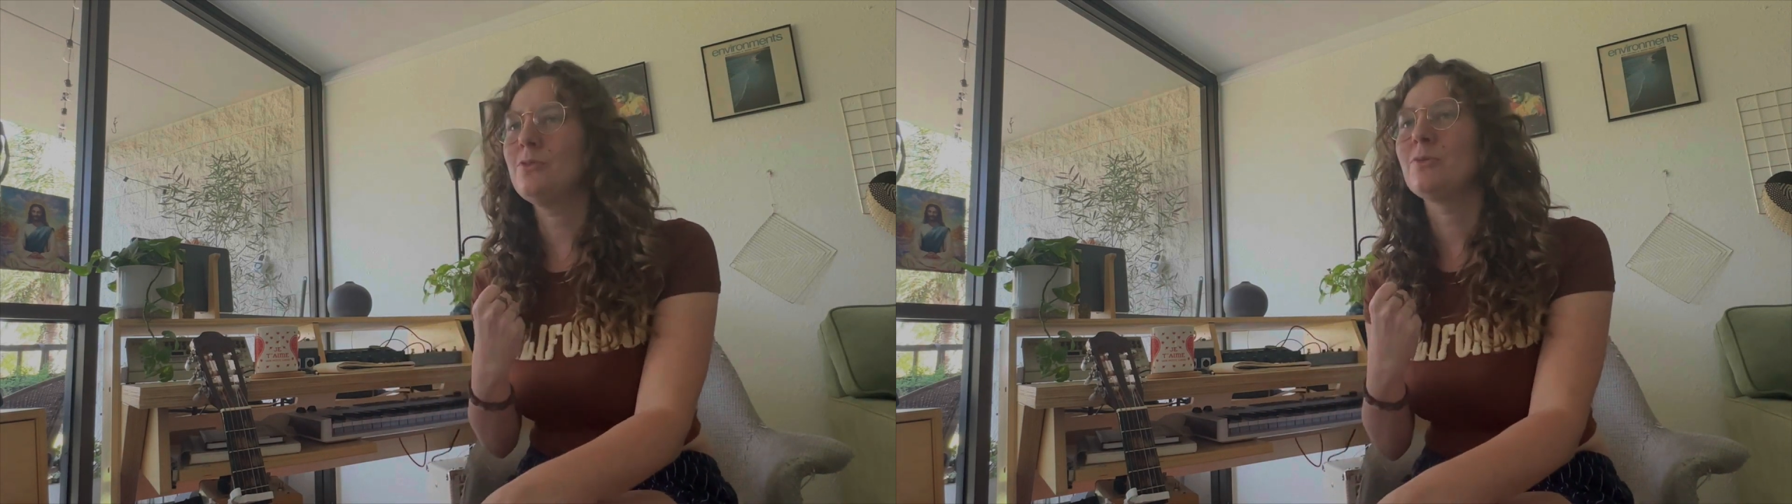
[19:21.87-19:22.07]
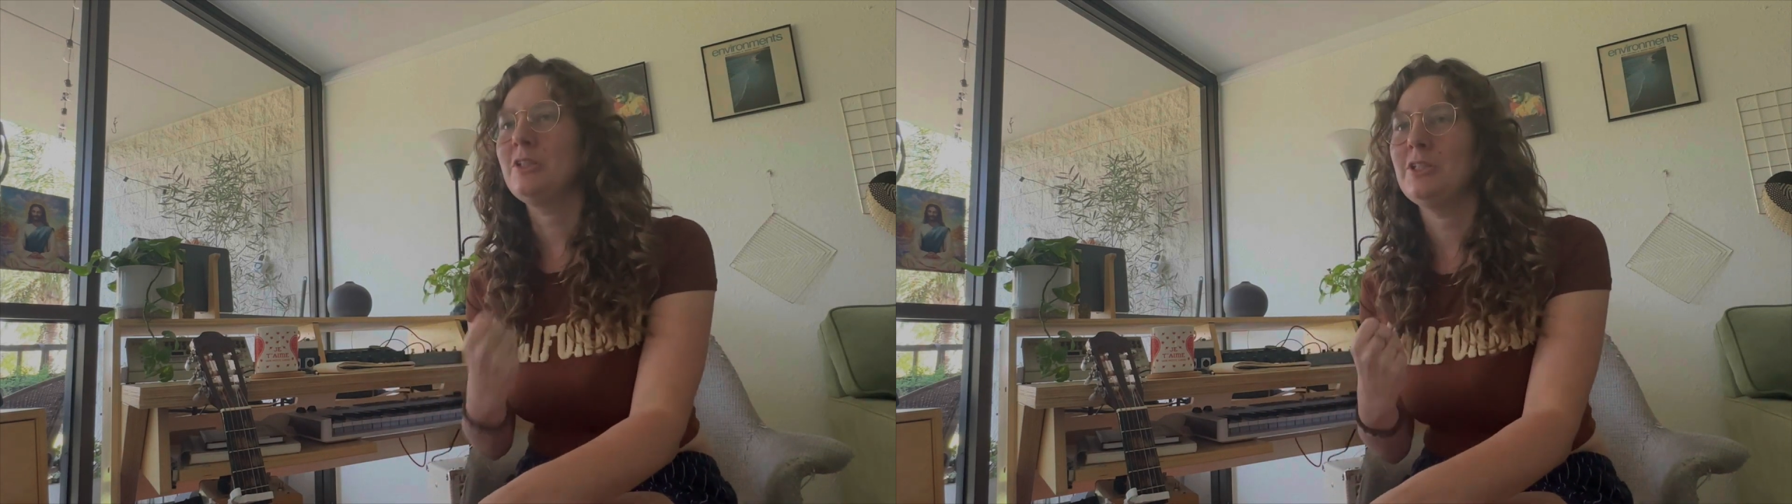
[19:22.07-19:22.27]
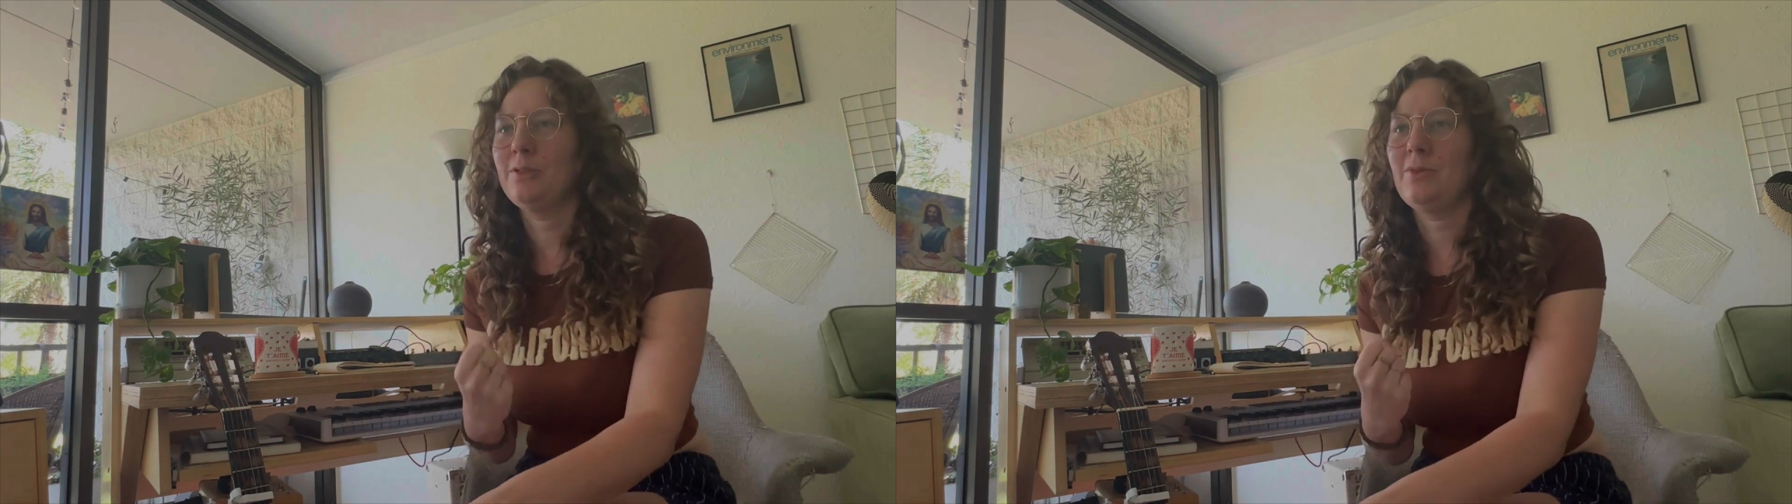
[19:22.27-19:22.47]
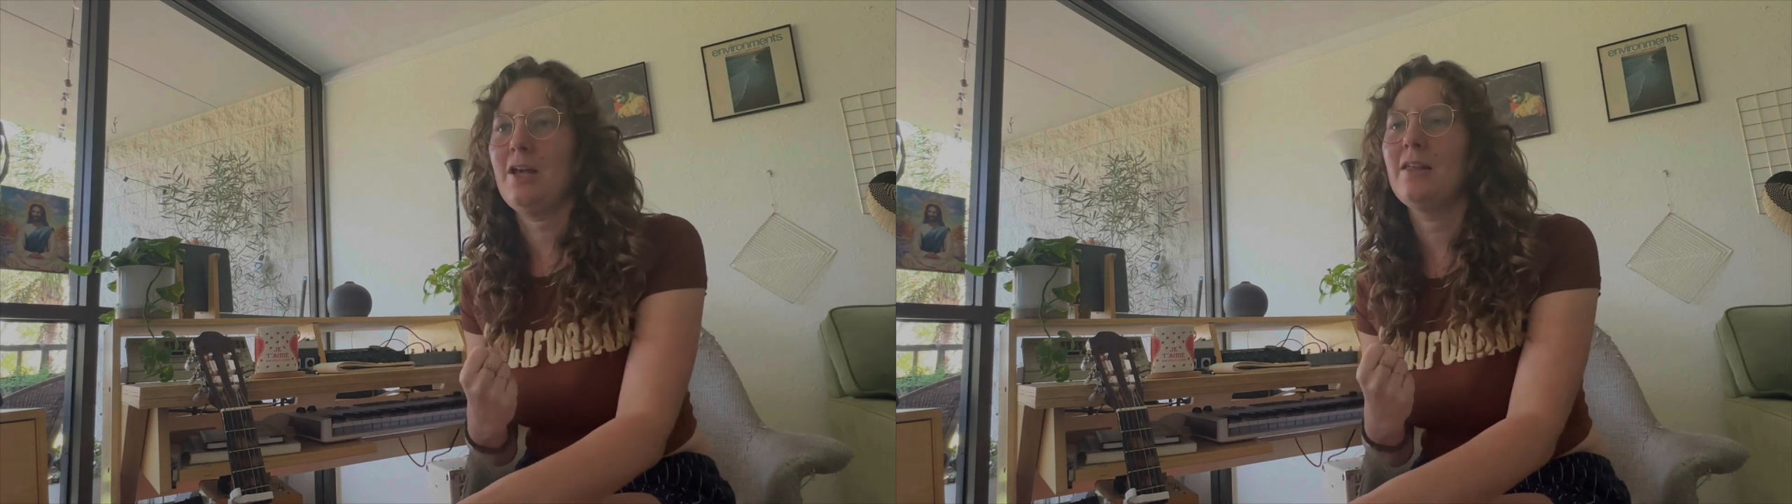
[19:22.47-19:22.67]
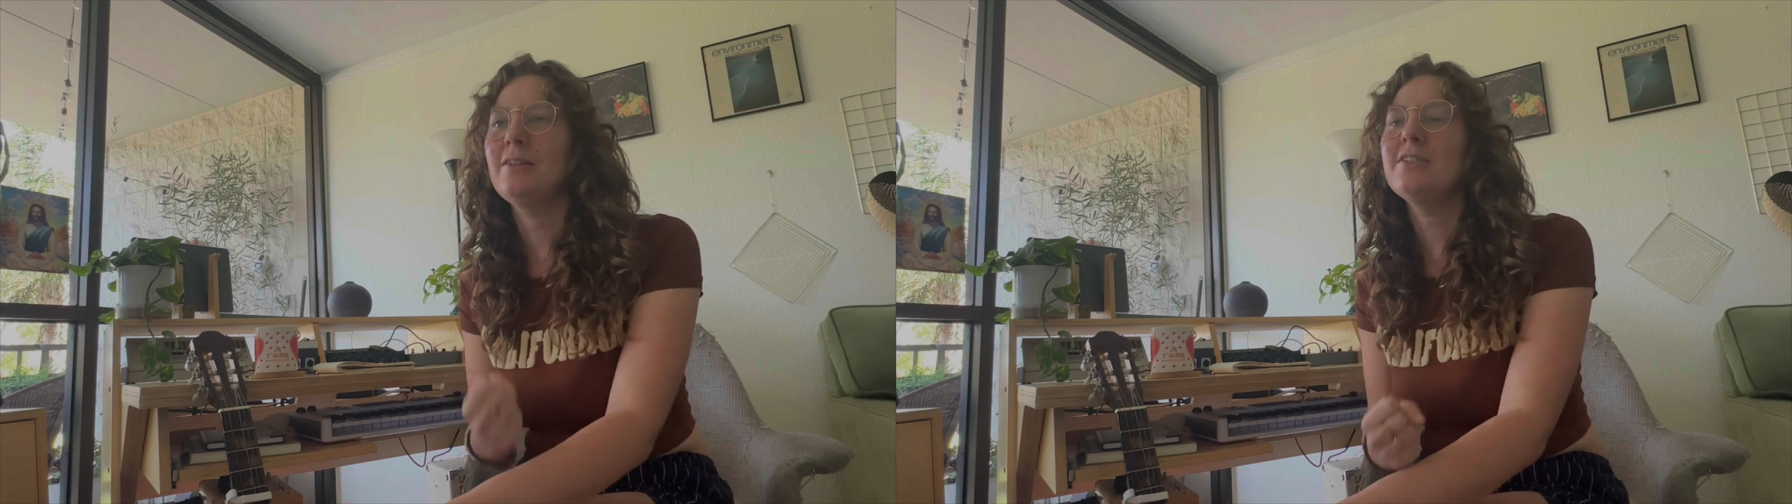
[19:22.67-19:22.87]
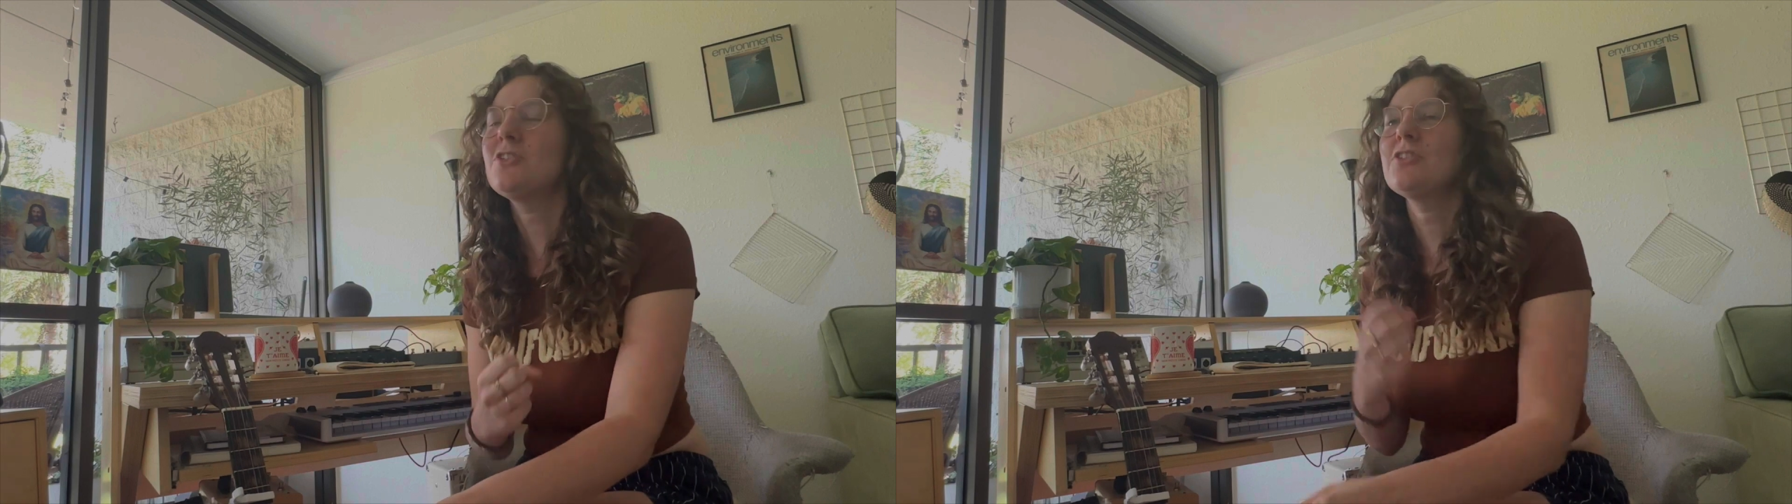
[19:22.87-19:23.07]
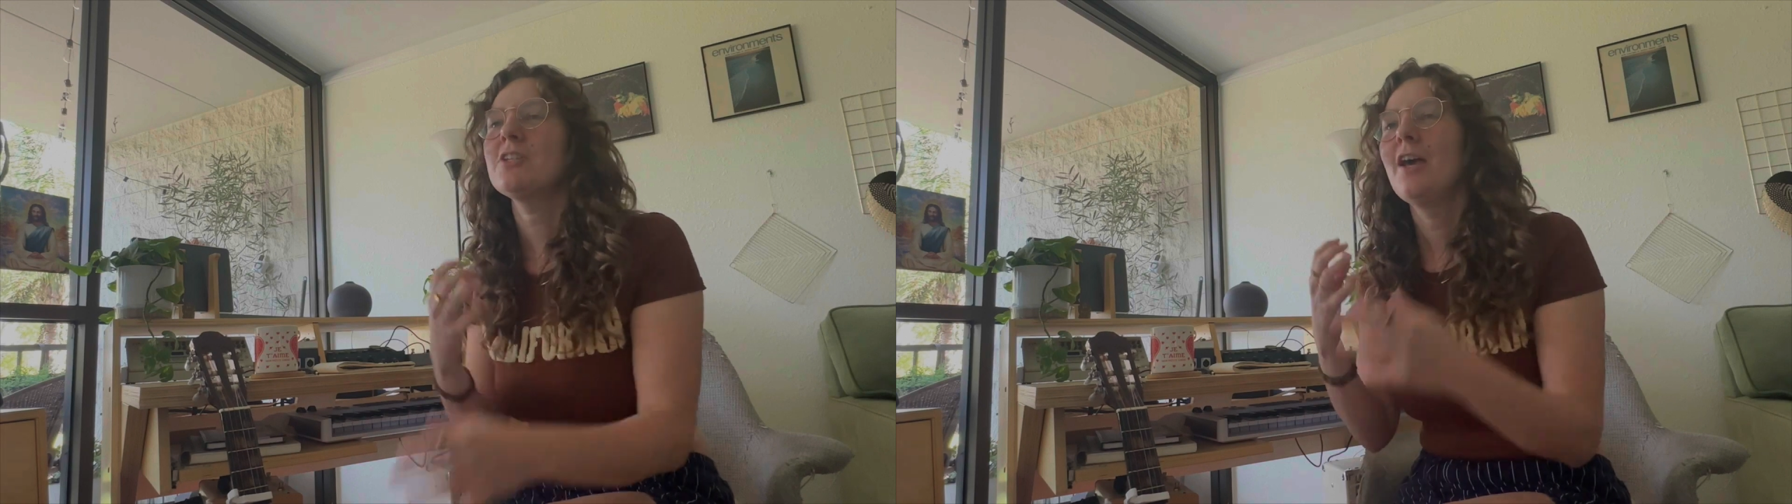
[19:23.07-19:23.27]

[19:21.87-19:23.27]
really good when at least just